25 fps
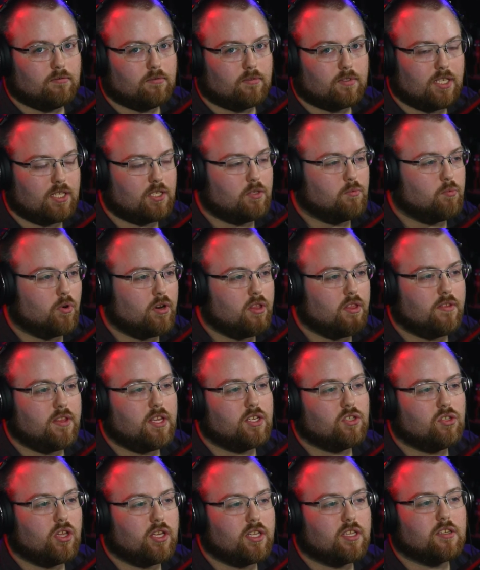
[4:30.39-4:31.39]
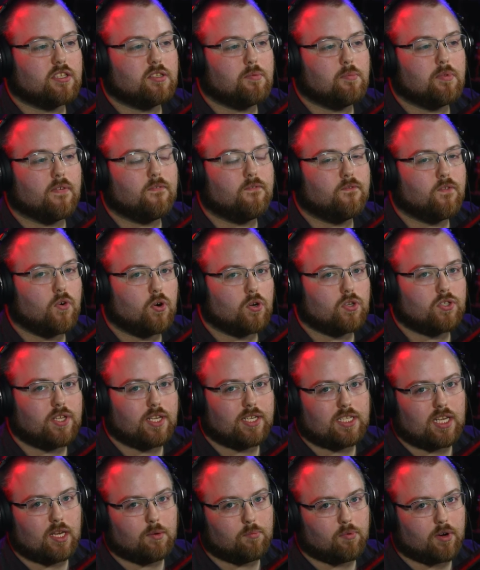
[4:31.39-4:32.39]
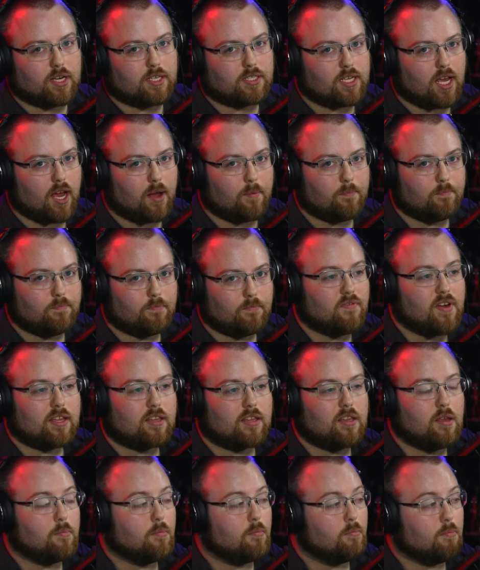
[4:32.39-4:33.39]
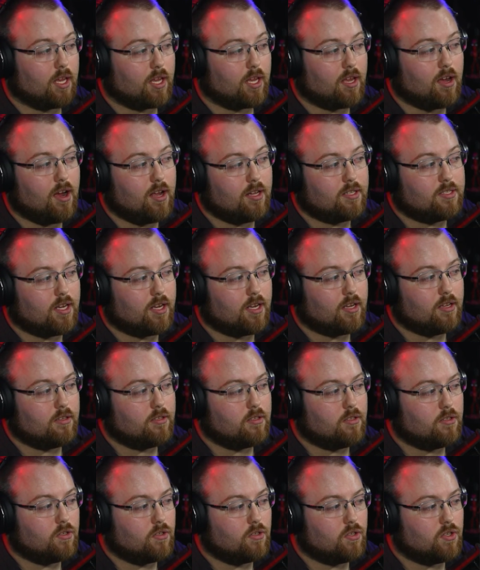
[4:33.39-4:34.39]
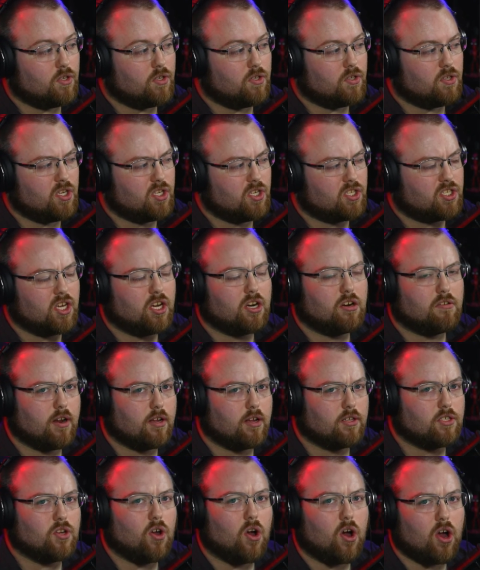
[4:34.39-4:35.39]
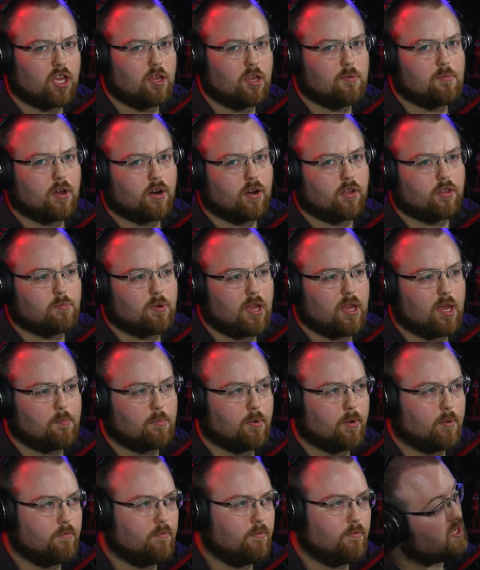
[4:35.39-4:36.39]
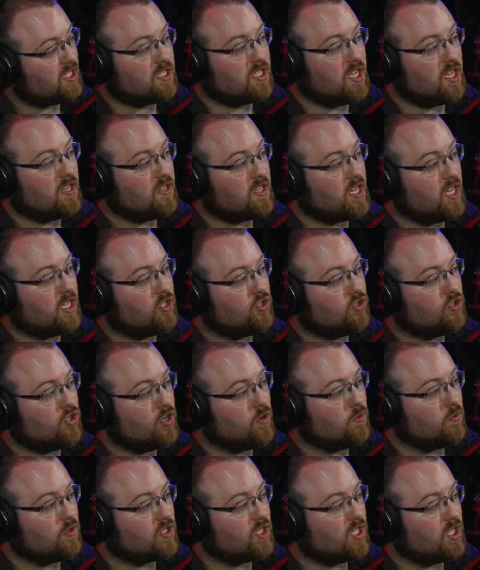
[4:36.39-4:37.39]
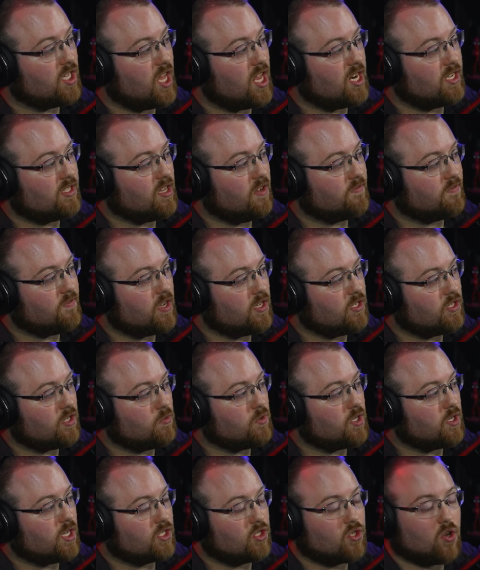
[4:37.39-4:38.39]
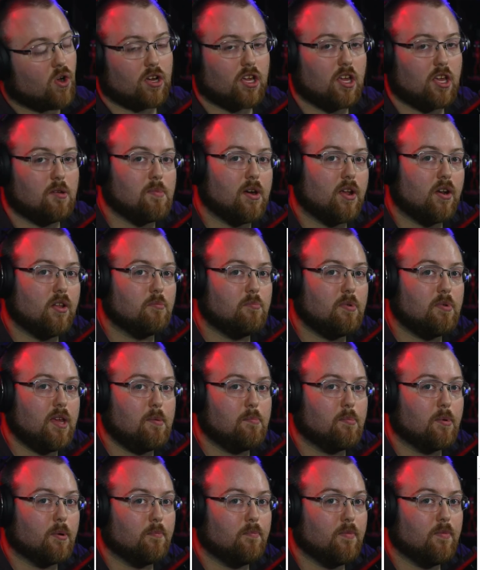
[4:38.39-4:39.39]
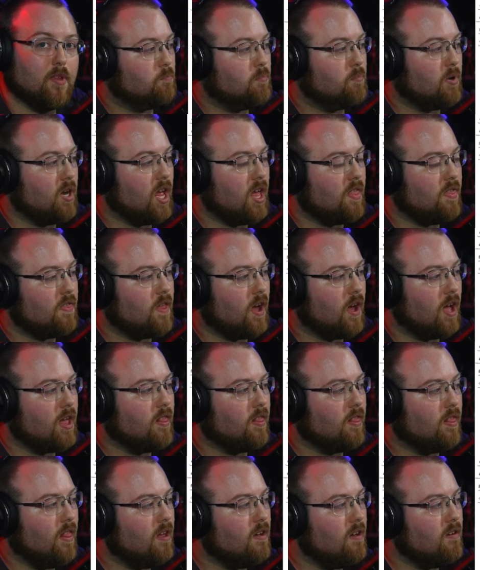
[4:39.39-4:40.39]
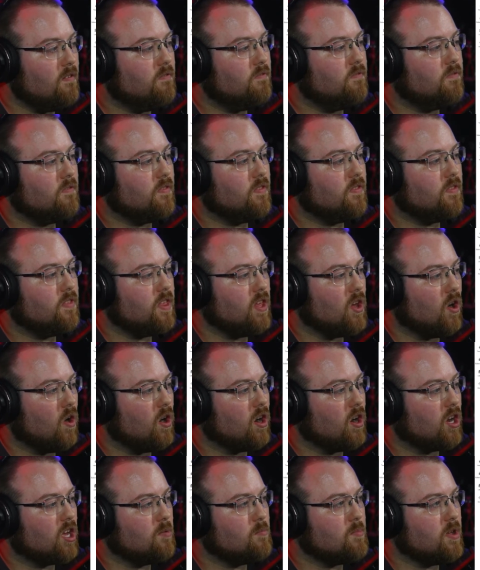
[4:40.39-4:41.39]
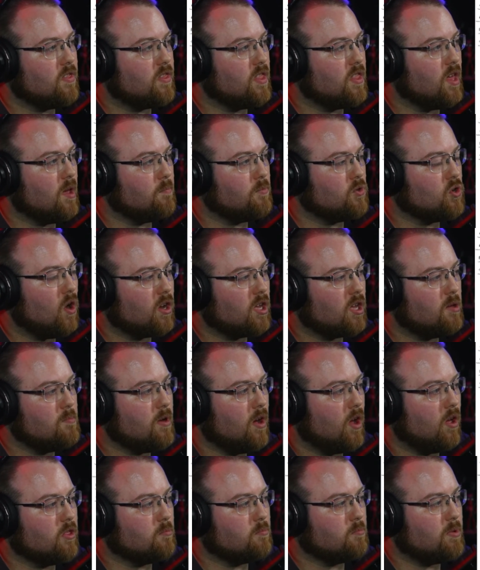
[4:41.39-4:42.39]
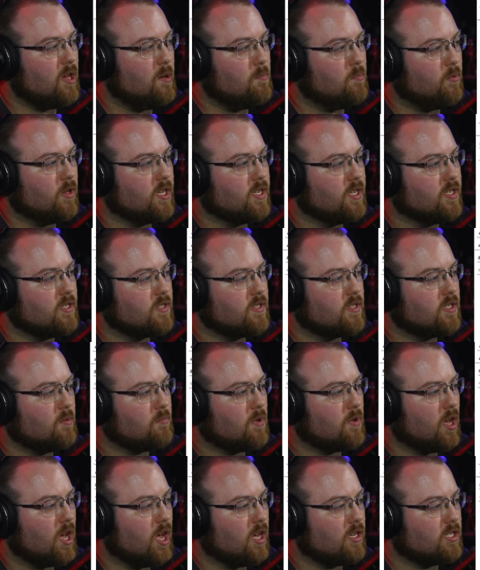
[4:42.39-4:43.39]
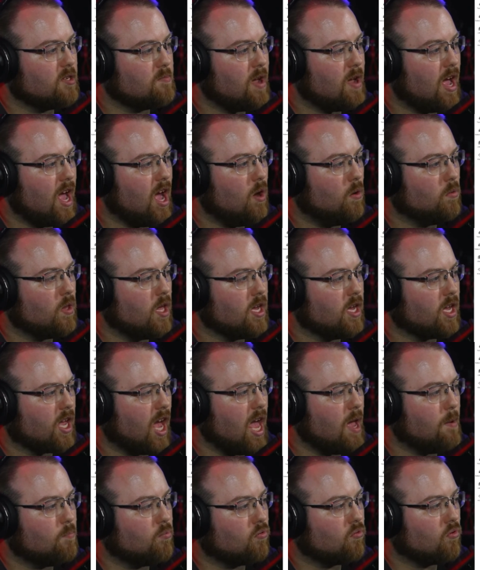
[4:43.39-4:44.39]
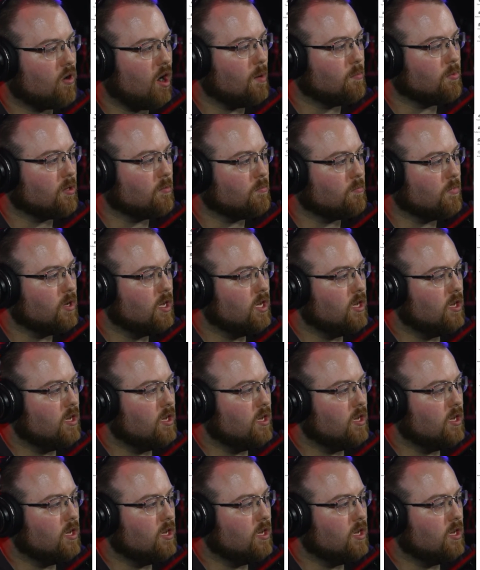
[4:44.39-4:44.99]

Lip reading: These are like some of the first things he brings up. The fact that my content is centered around talking about other people. To an extent, that's true. There's a lot of stuff I do that's talking about other people. But I love the argument that talking about other people is somehow like a problem.